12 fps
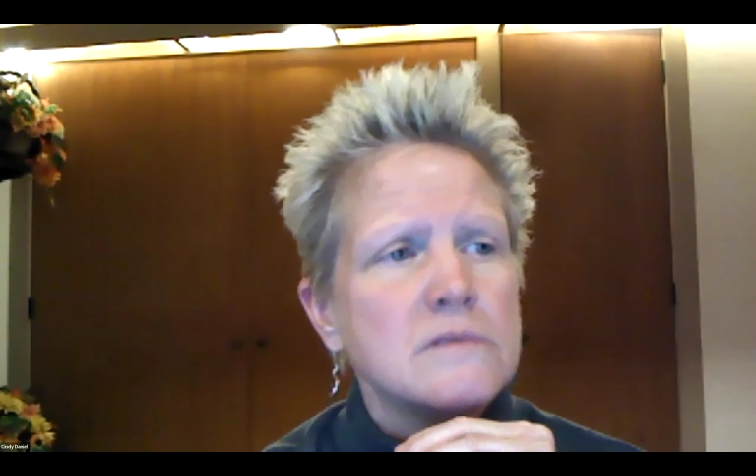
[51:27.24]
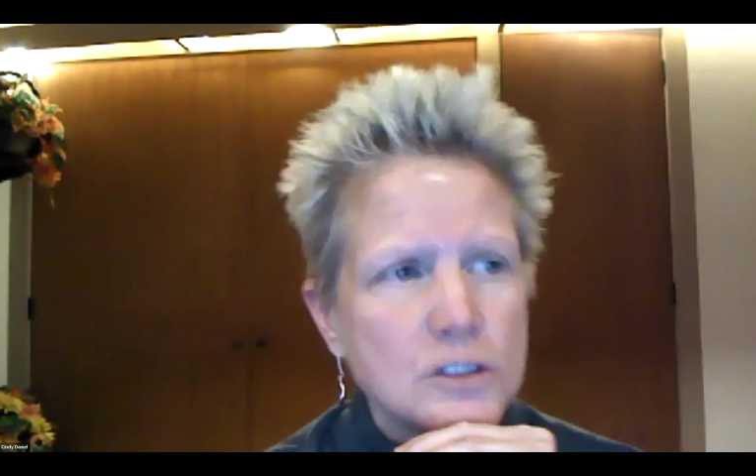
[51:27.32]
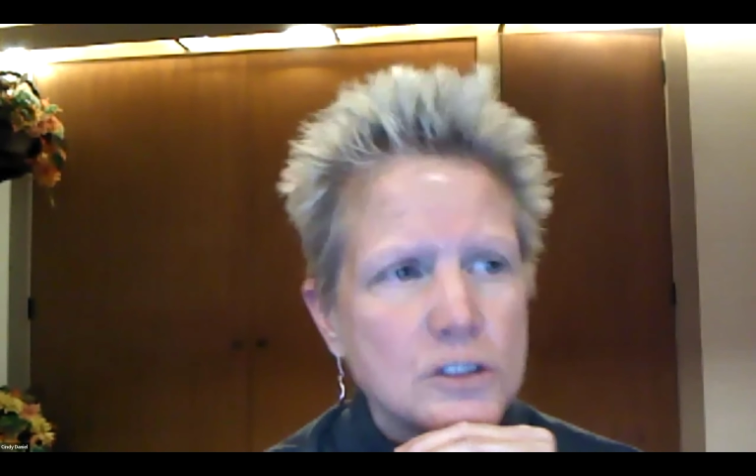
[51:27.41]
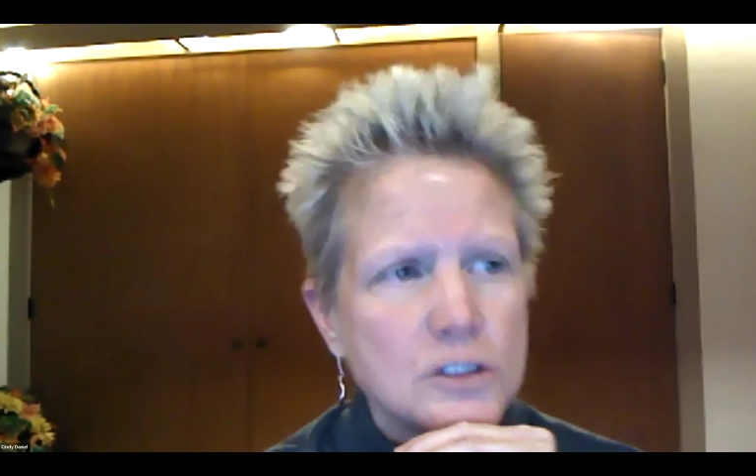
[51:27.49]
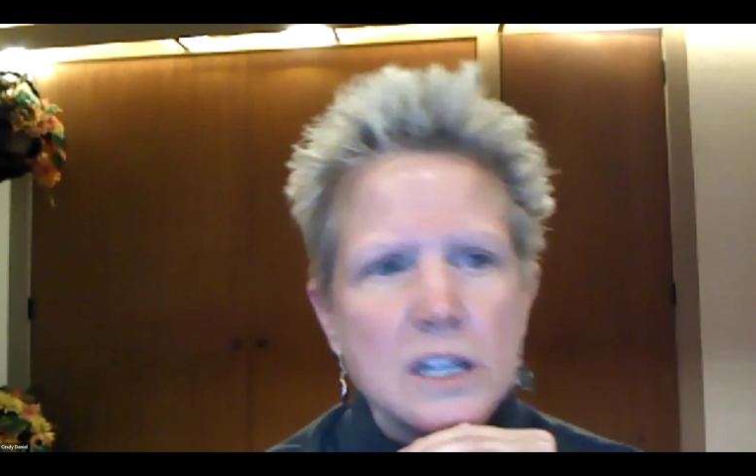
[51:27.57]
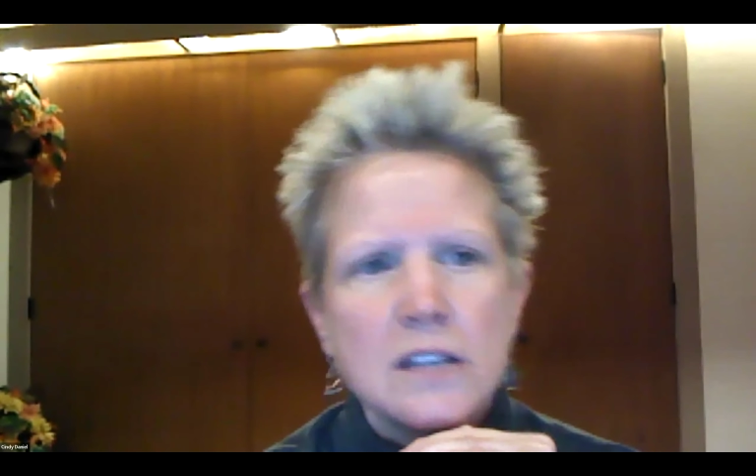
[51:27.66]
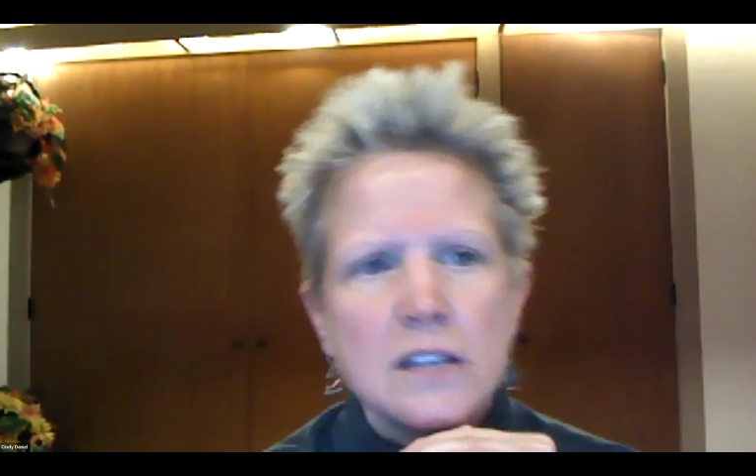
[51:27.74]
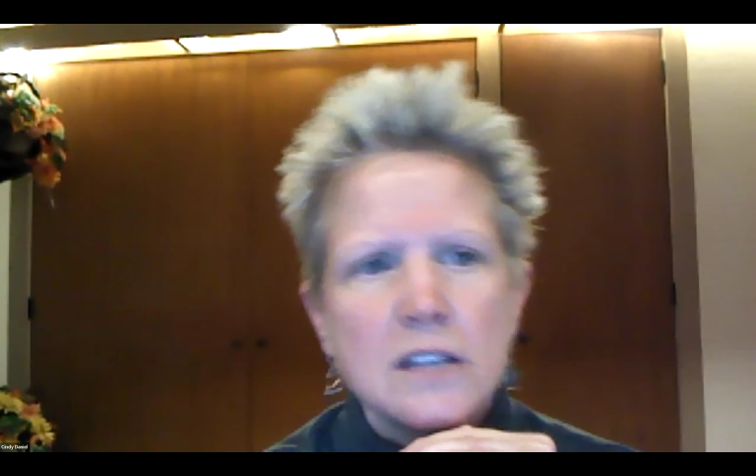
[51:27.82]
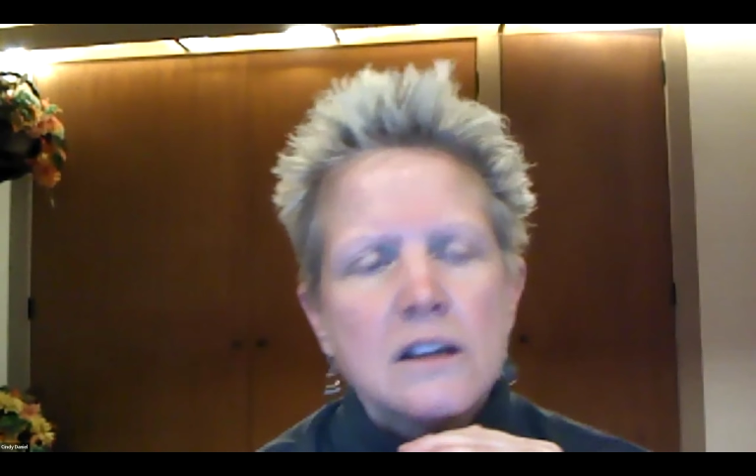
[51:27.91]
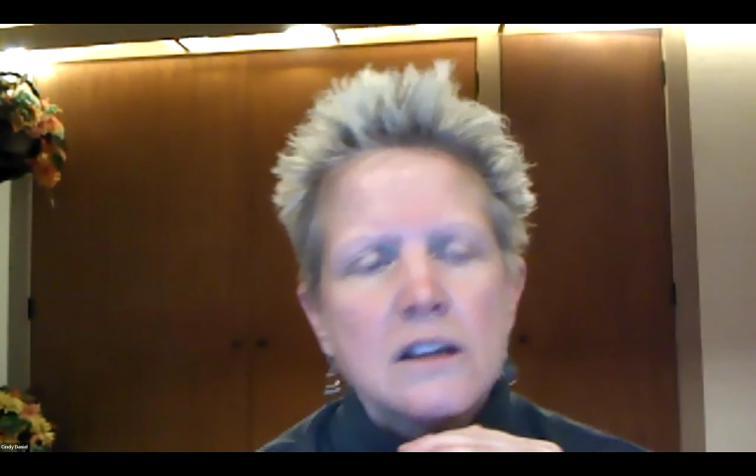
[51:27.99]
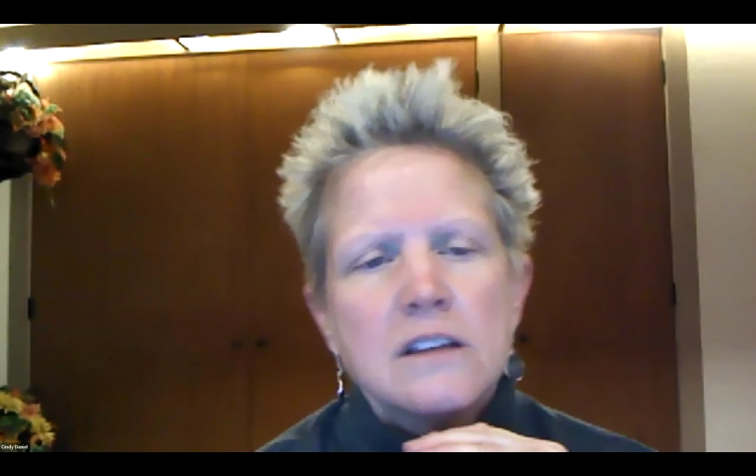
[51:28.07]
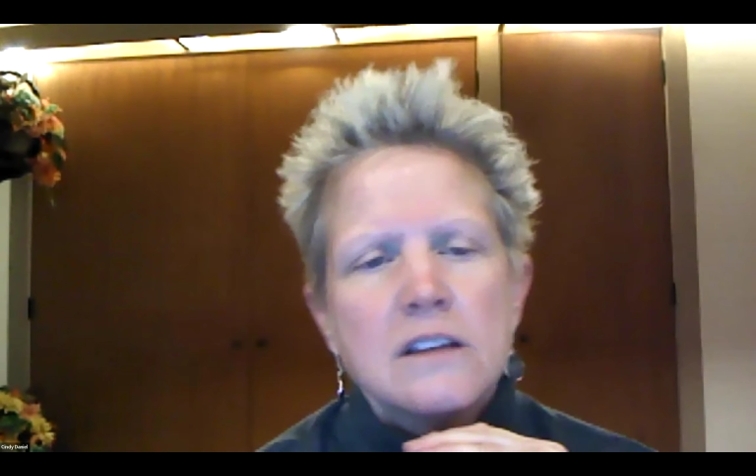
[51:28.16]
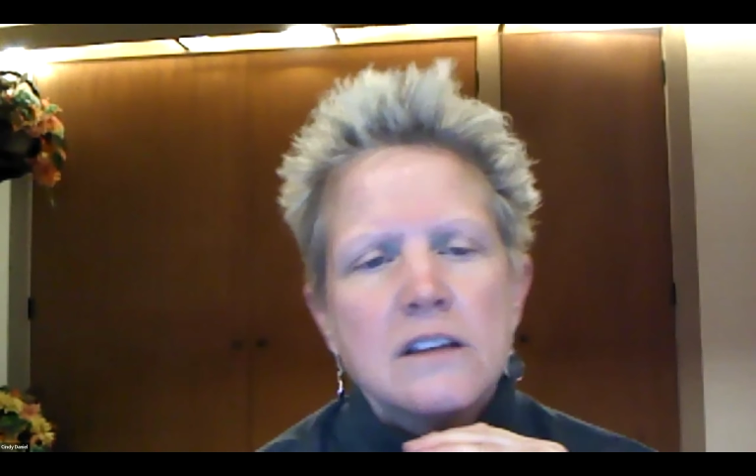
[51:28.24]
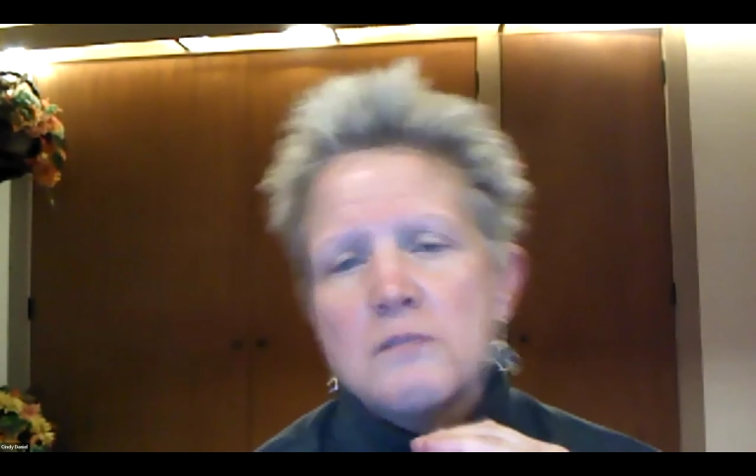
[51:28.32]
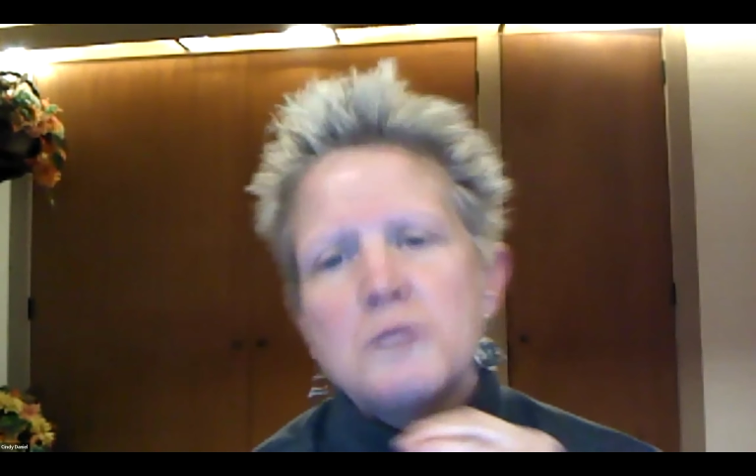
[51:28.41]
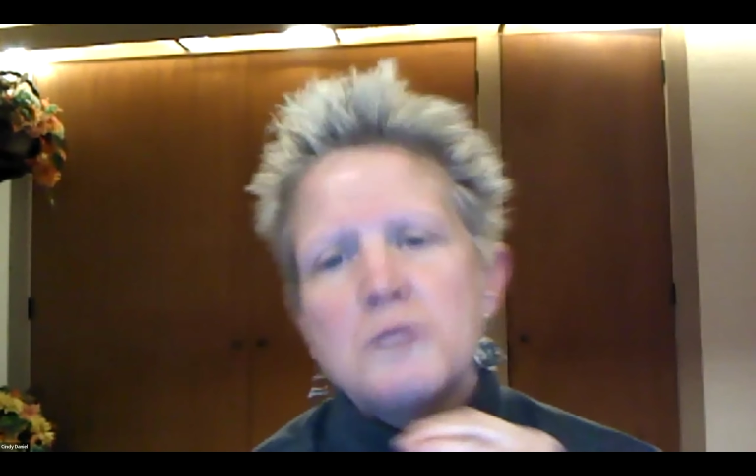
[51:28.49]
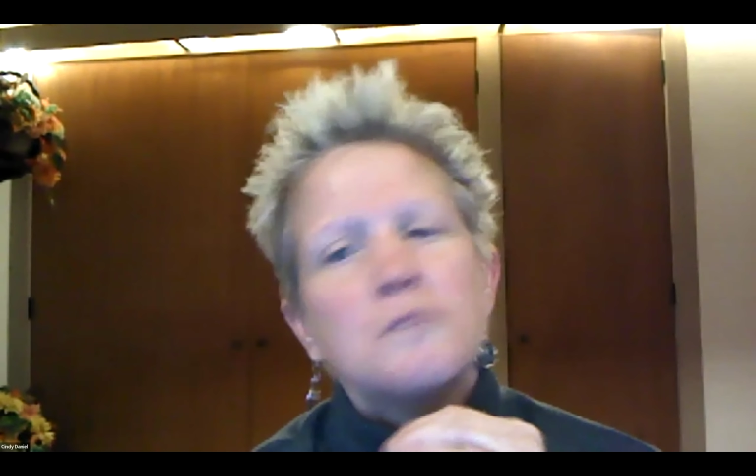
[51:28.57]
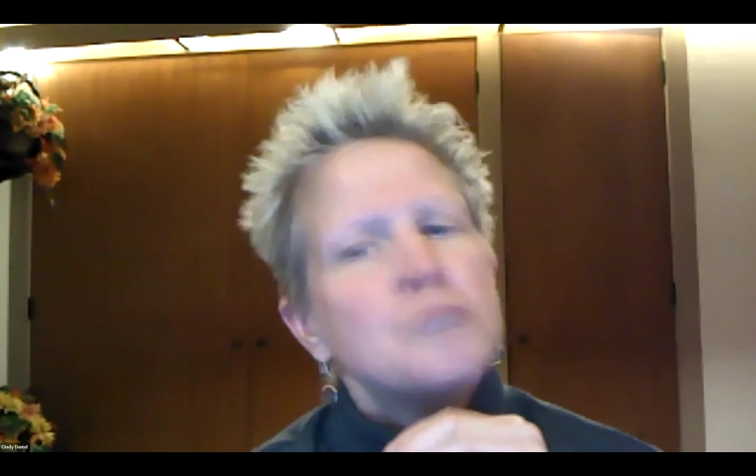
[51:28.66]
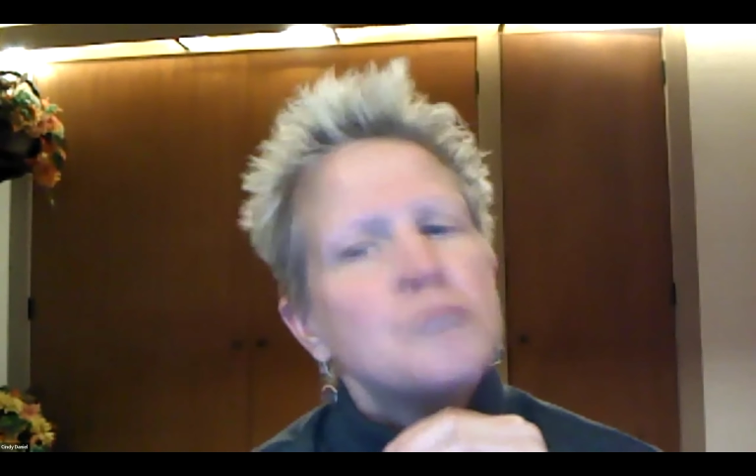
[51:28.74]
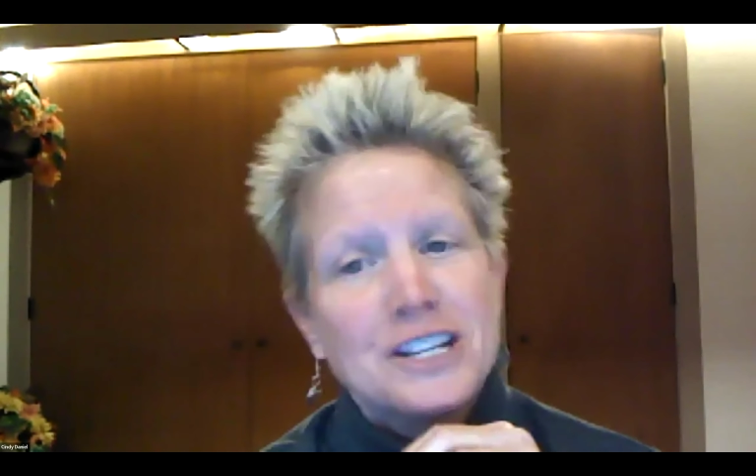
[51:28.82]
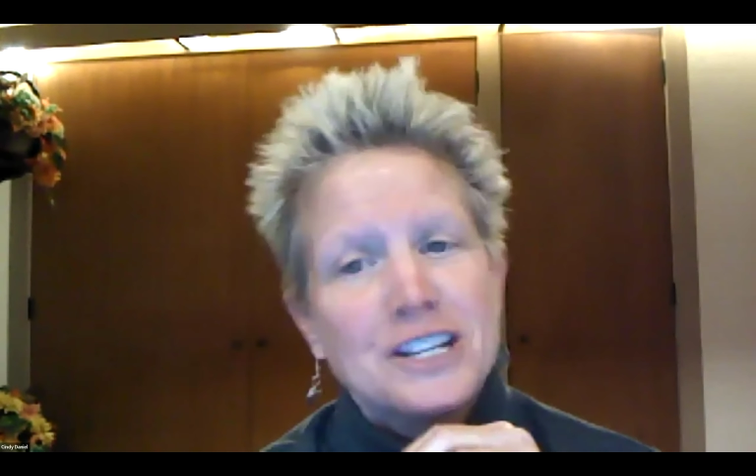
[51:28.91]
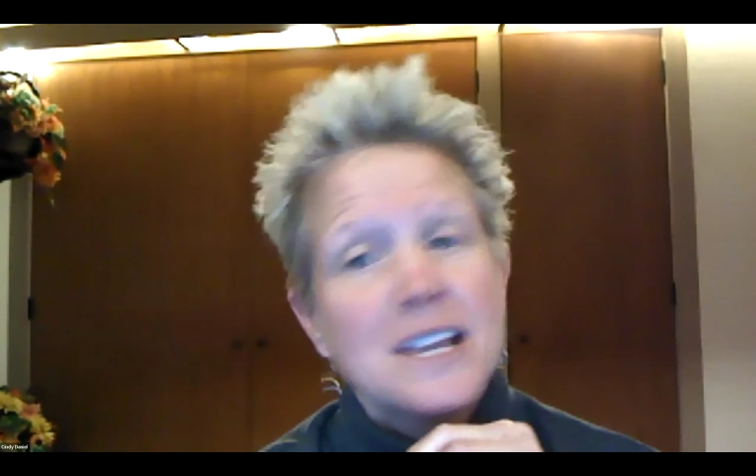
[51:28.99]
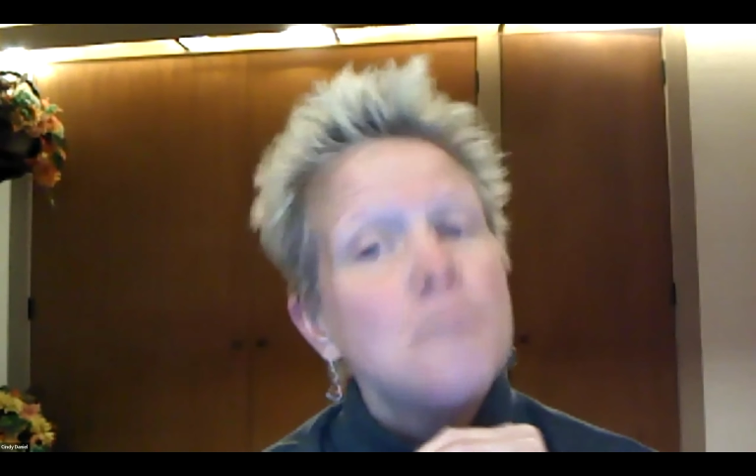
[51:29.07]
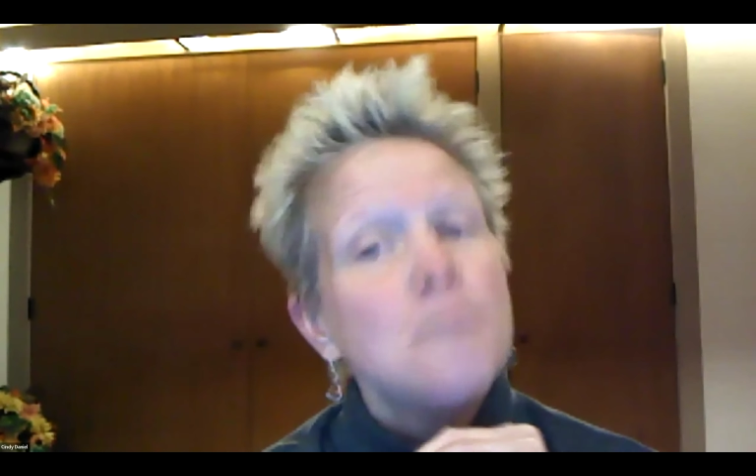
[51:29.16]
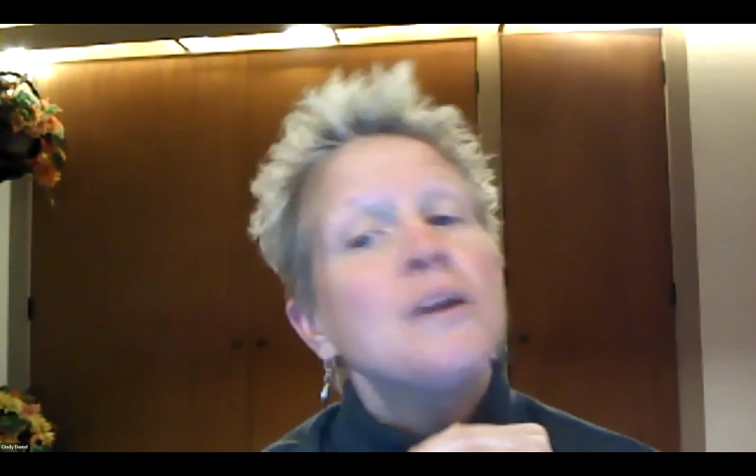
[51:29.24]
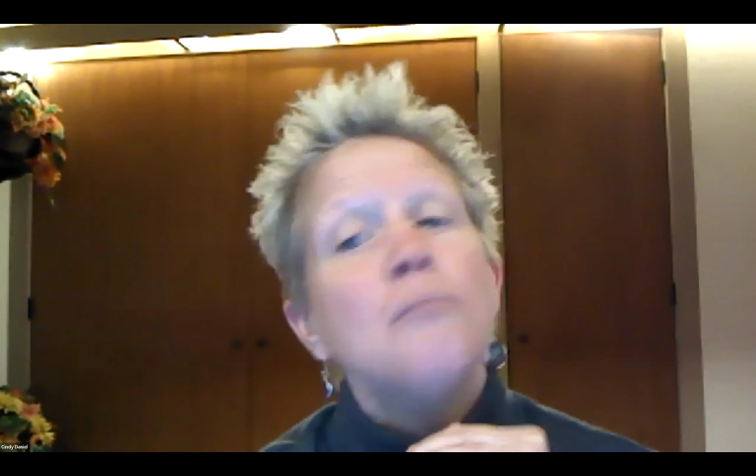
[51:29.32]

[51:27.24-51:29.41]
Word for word: doing. No, we weren't pushing in.